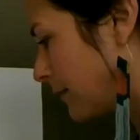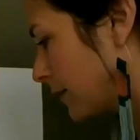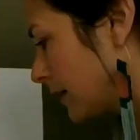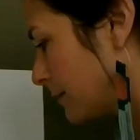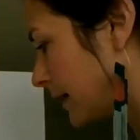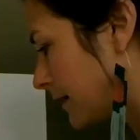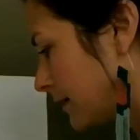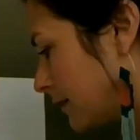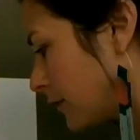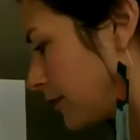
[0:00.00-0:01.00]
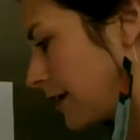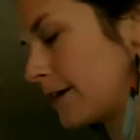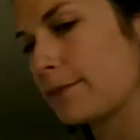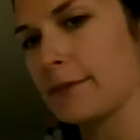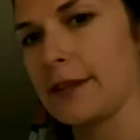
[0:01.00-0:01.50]
we're gonna make a little
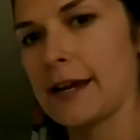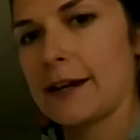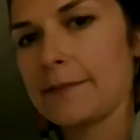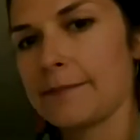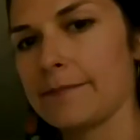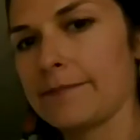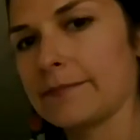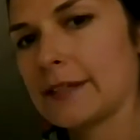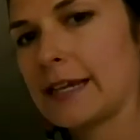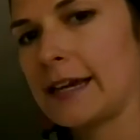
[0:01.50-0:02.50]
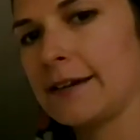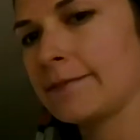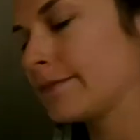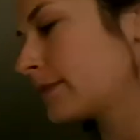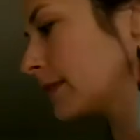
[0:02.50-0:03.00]
thumb there,
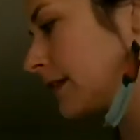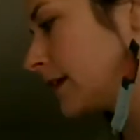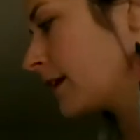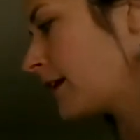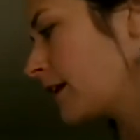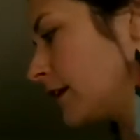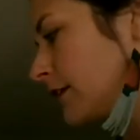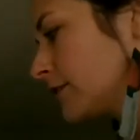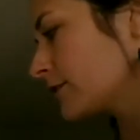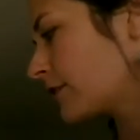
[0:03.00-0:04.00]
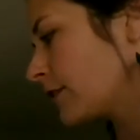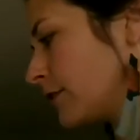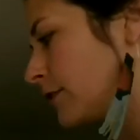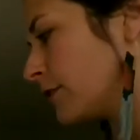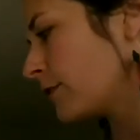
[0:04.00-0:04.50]
okay?
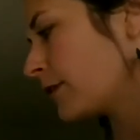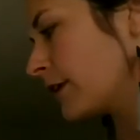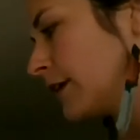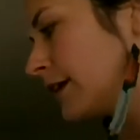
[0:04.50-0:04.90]
So